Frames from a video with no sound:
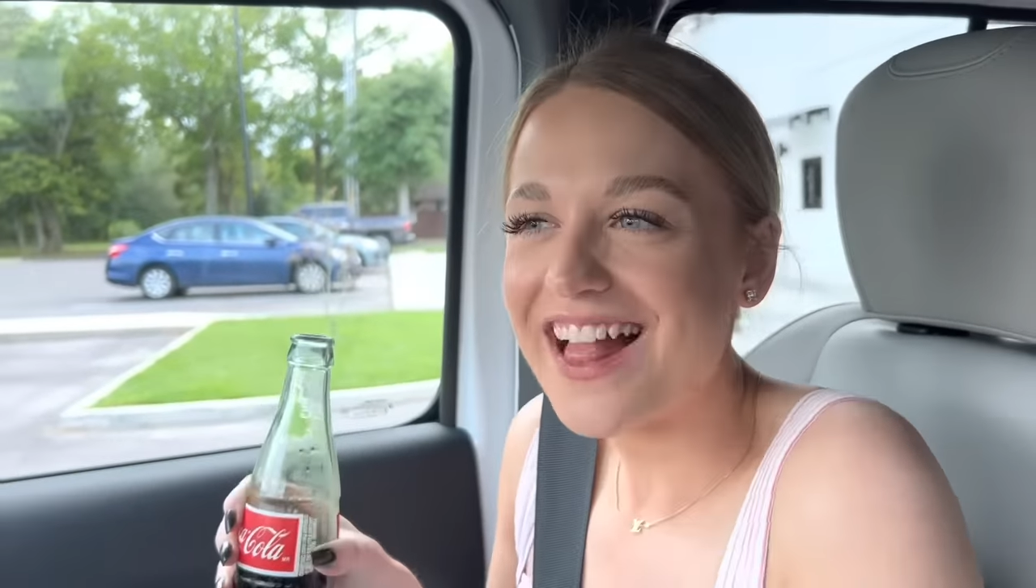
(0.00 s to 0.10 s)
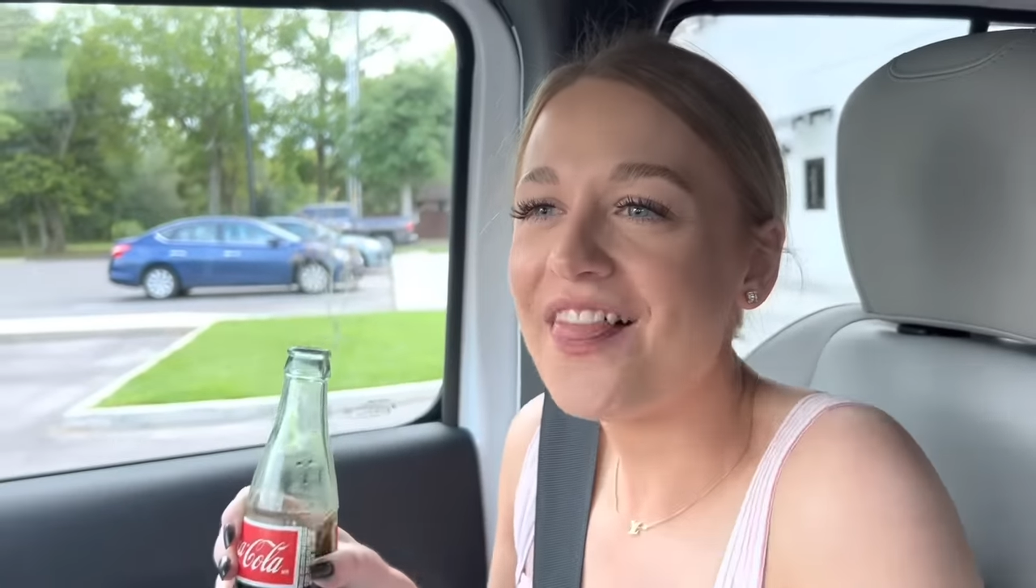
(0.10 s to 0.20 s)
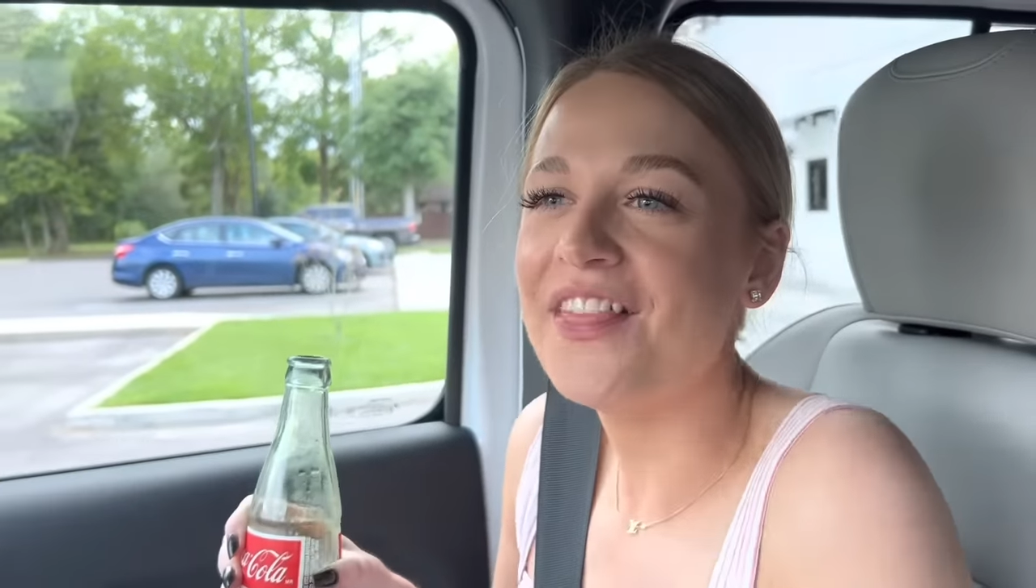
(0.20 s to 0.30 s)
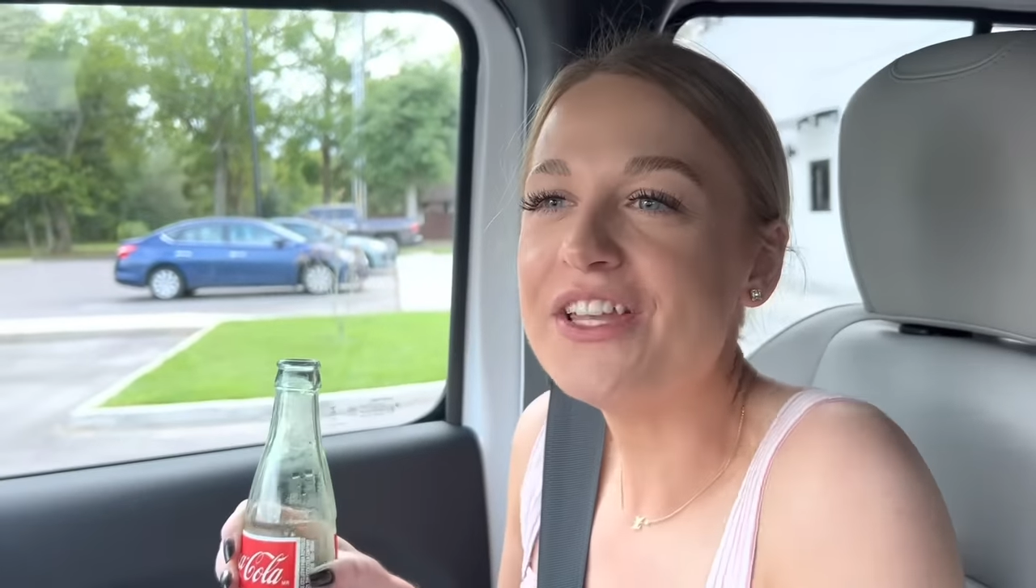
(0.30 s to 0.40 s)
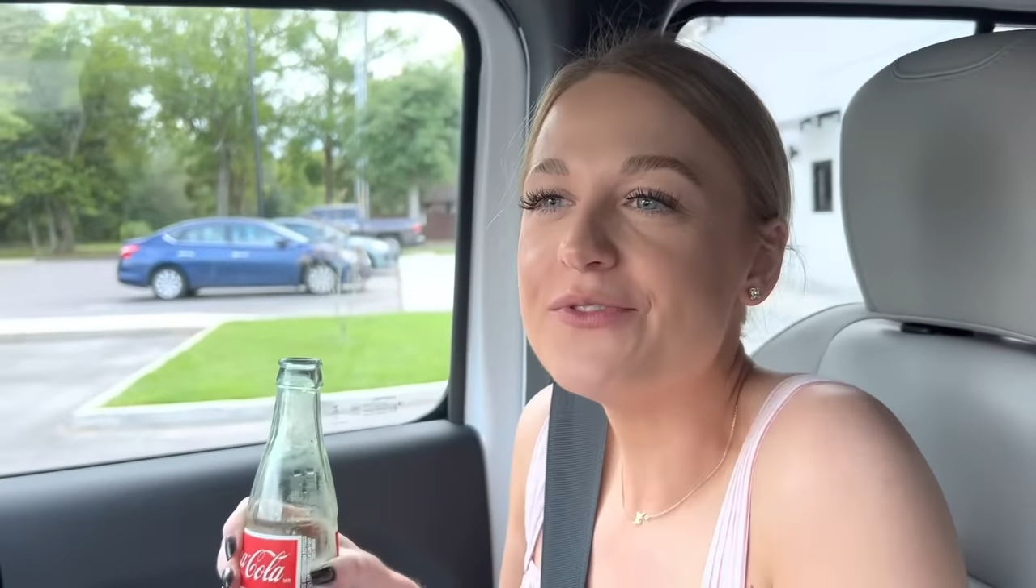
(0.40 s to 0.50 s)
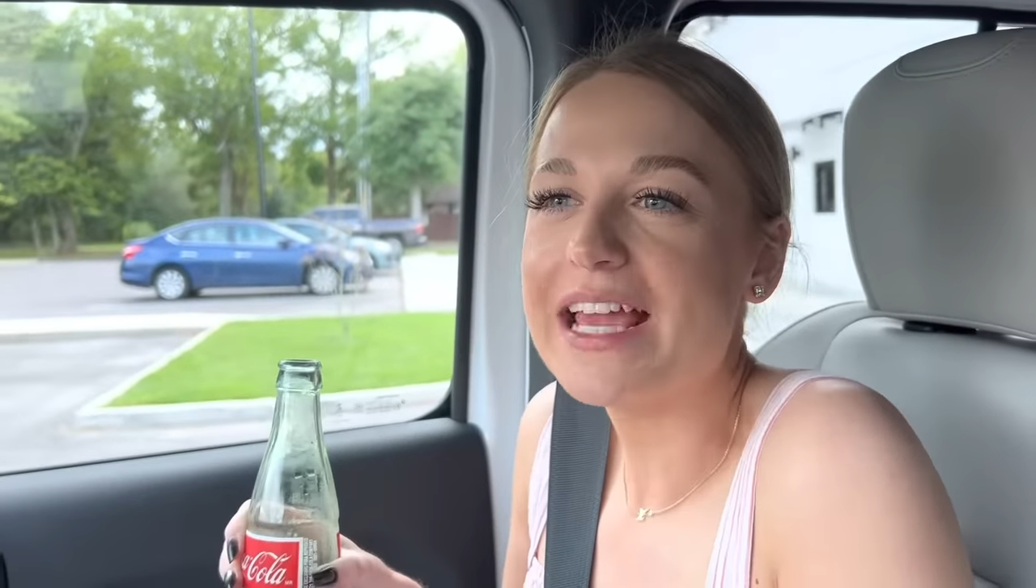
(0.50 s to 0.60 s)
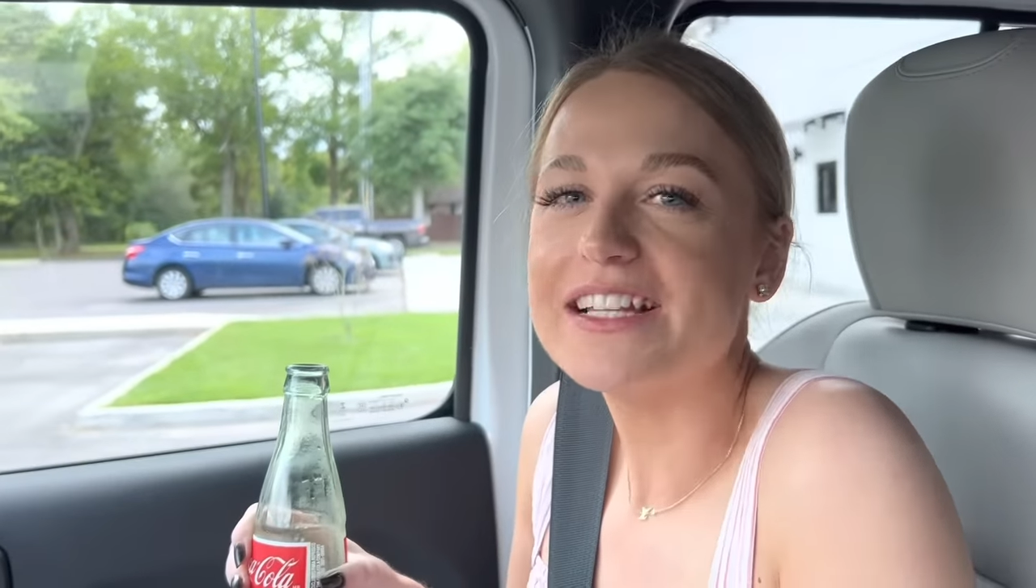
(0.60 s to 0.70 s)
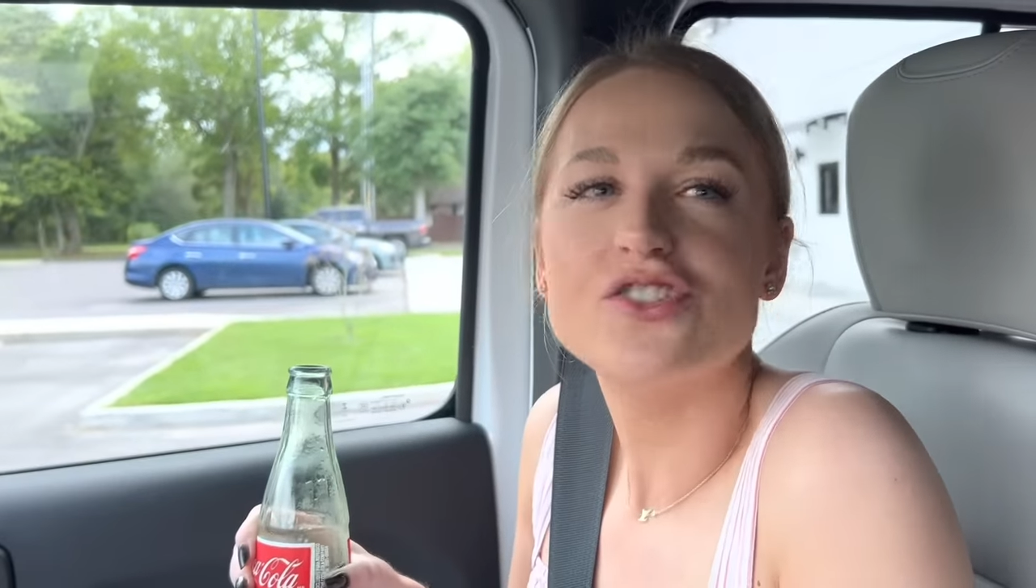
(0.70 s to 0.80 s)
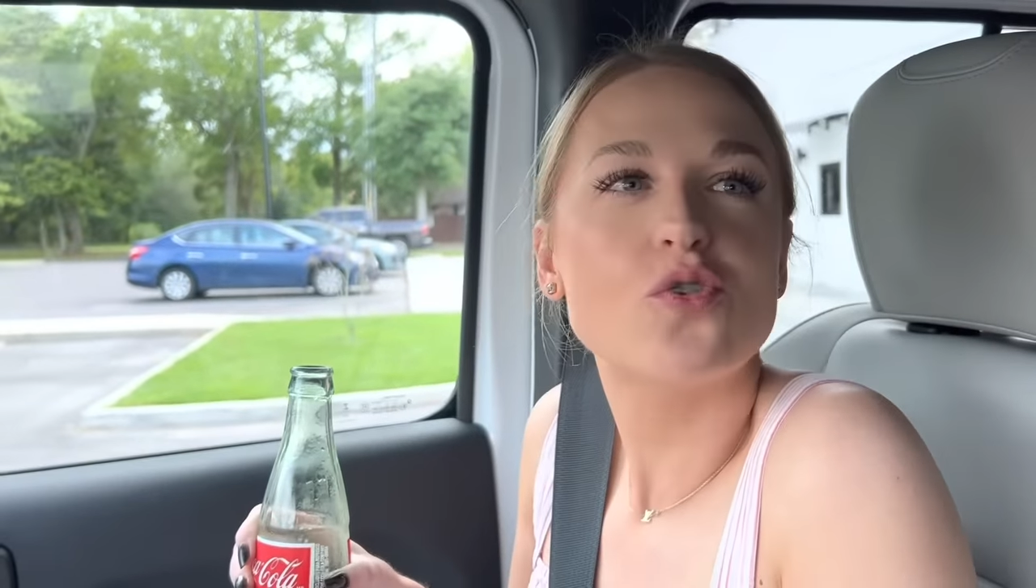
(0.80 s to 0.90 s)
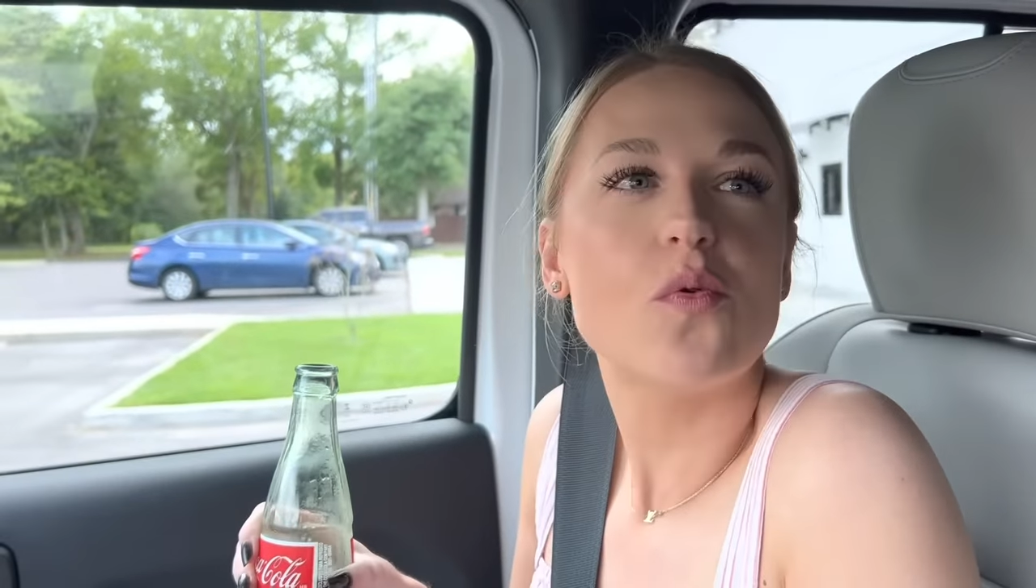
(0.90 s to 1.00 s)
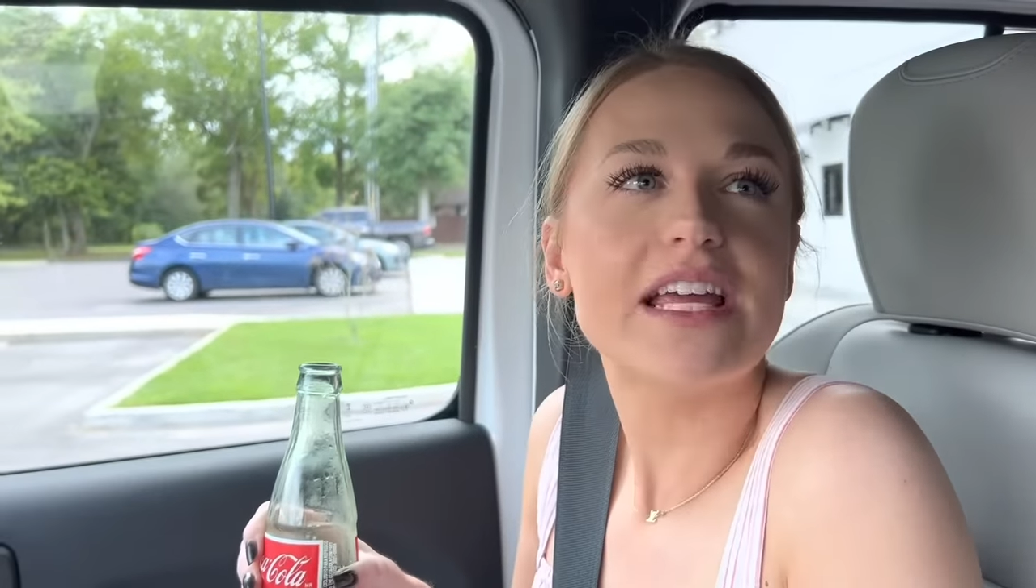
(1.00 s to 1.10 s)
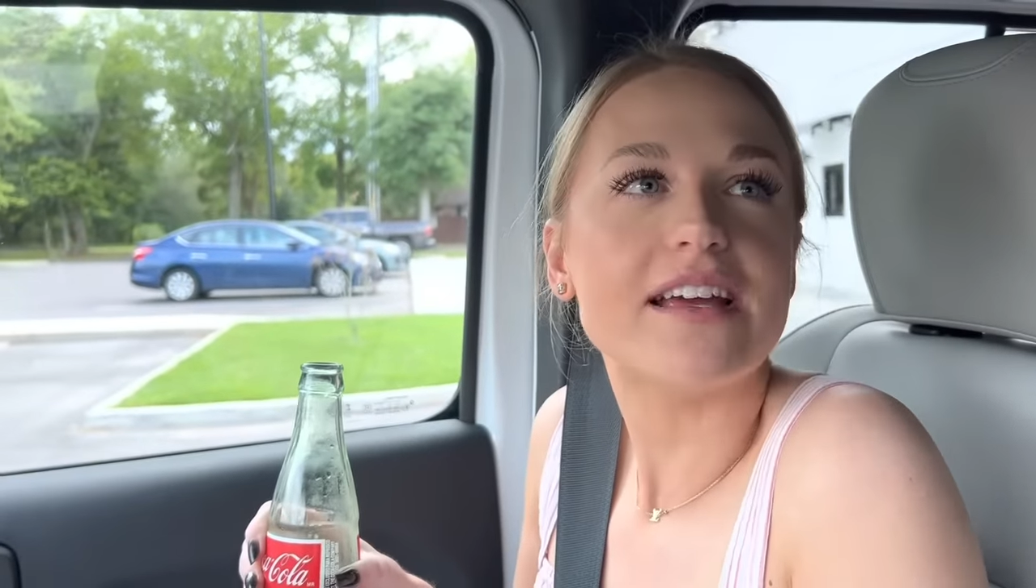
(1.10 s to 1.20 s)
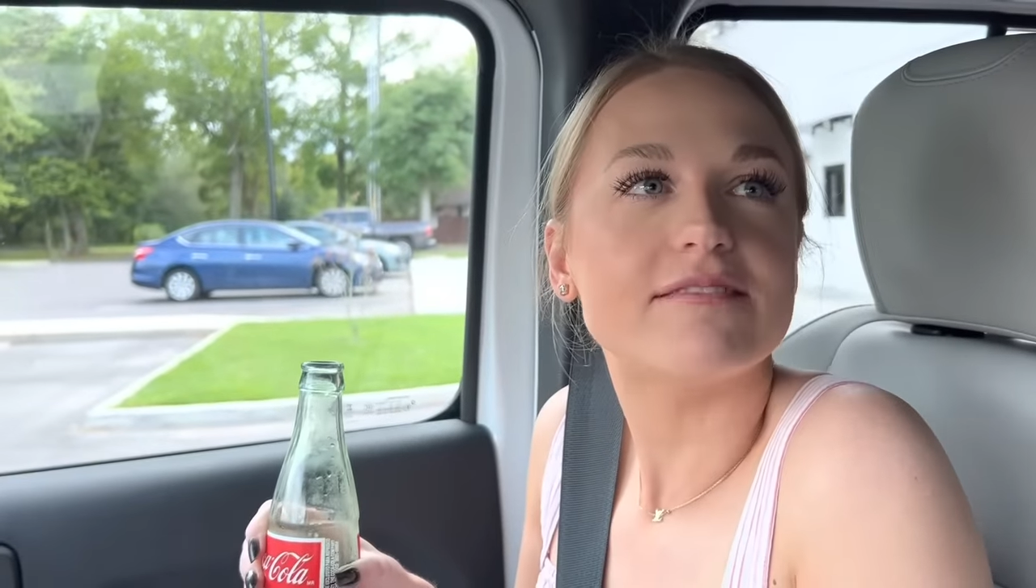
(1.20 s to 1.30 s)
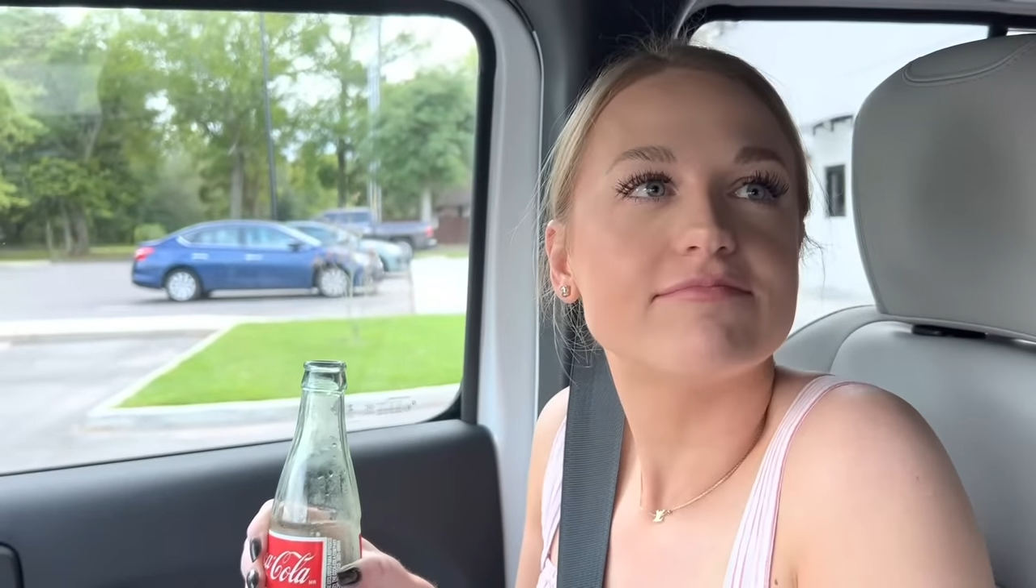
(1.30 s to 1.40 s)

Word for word: Then you can't enjoy it.